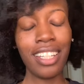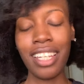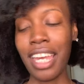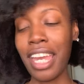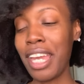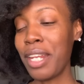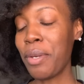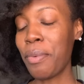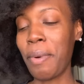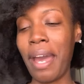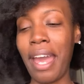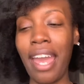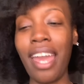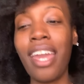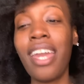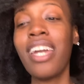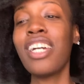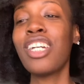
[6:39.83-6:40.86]

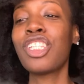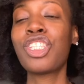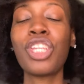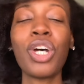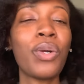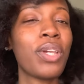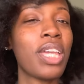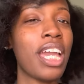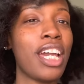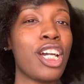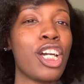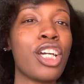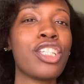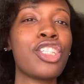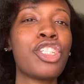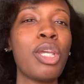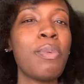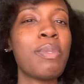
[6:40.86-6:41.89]
Anyway, so yeah,
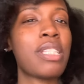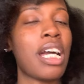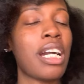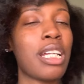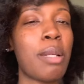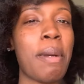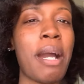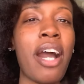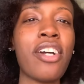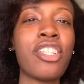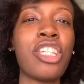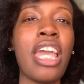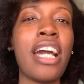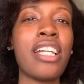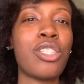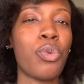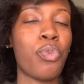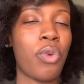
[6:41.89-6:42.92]
she was talking about how she
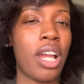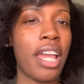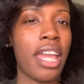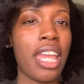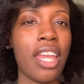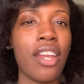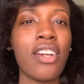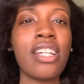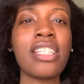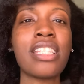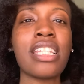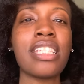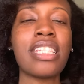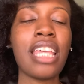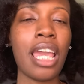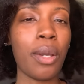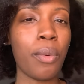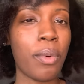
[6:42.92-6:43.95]
had to run errands and
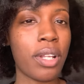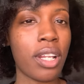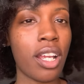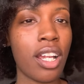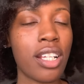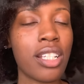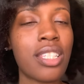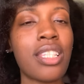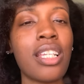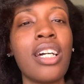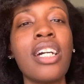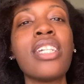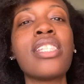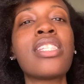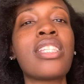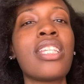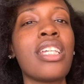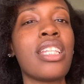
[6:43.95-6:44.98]
take one of her
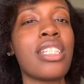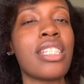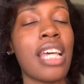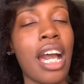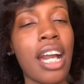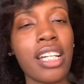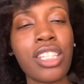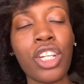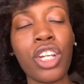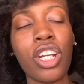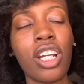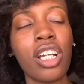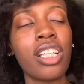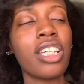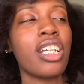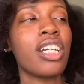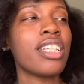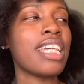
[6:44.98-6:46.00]
sons to the doctor
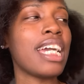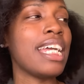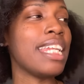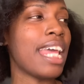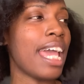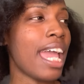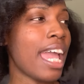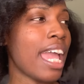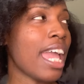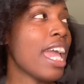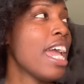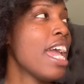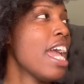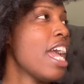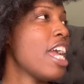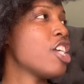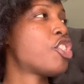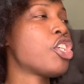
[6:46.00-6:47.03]
earlier that day,
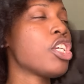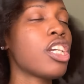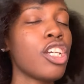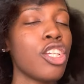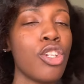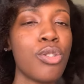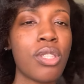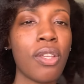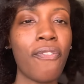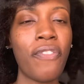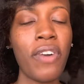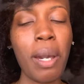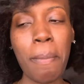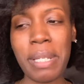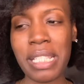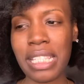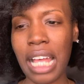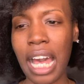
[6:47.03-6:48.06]
and she could use a foot
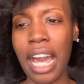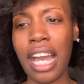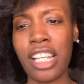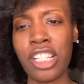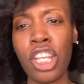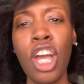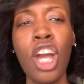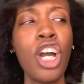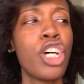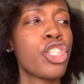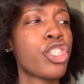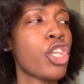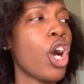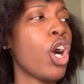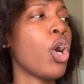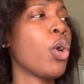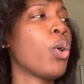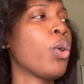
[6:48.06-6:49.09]
massage.
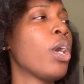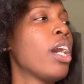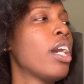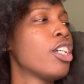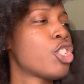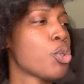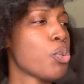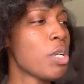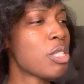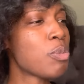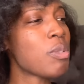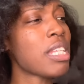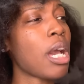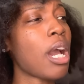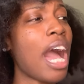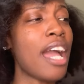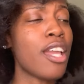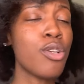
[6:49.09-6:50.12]
So, Sharice was
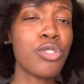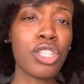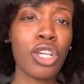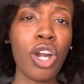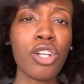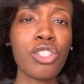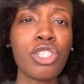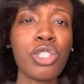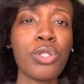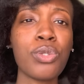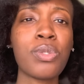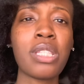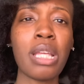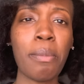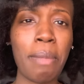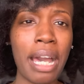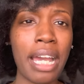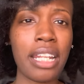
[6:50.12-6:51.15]
like, I used to go to
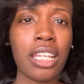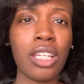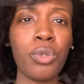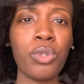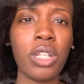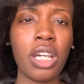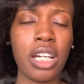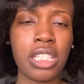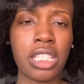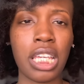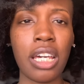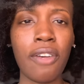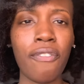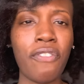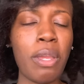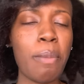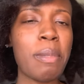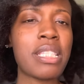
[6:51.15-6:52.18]
somebody who does good
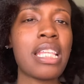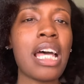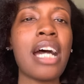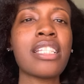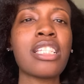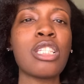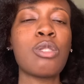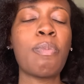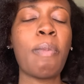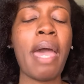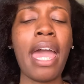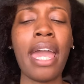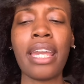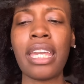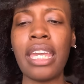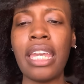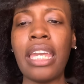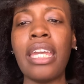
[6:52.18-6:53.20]
feet massages
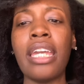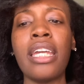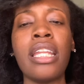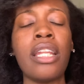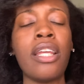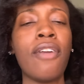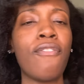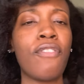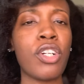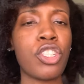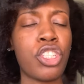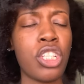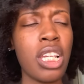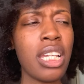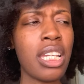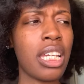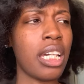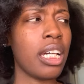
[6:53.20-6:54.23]
back in
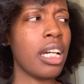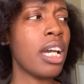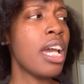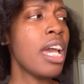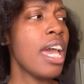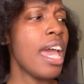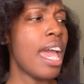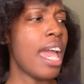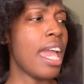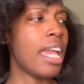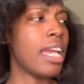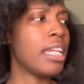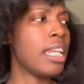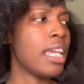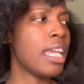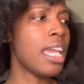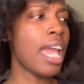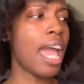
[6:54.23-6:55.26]
Virginia, and
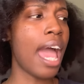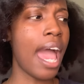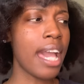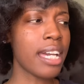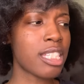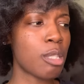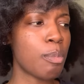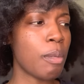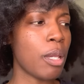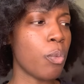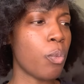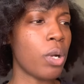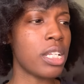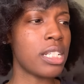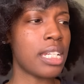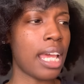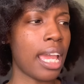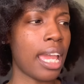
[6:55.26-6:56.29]
he asked me
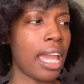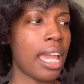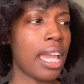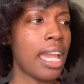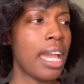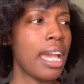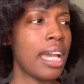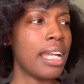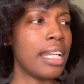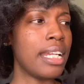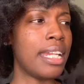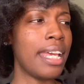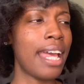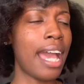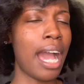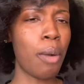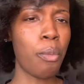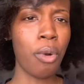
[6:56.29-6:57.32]
one day,
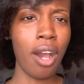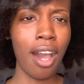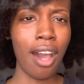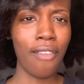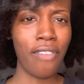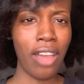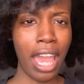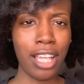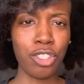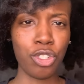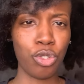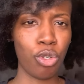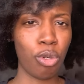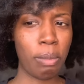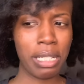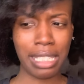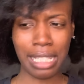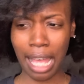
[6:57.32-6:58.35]
did I want a vaginal
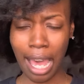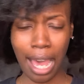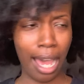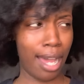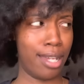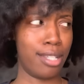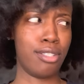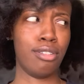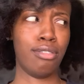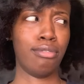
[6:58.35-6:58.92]
massage?